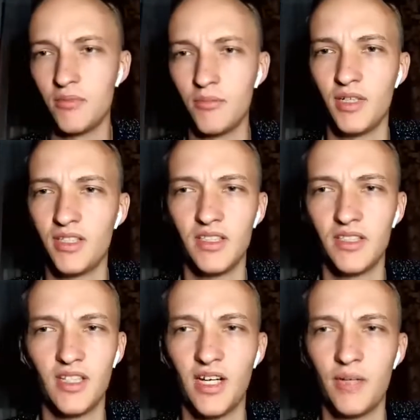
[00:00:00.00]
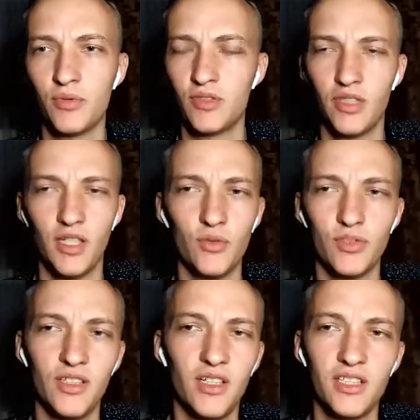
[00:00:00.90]
but in campus, how it
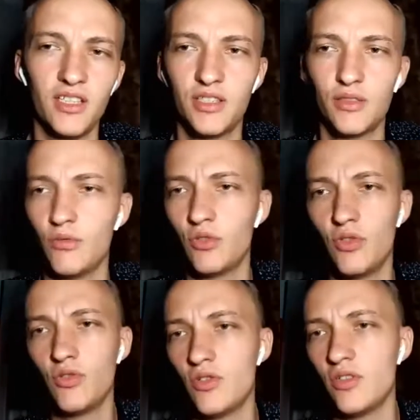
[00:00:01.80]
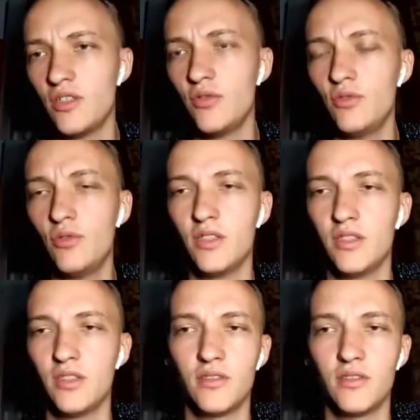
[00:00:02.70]
starts or what you usually do. And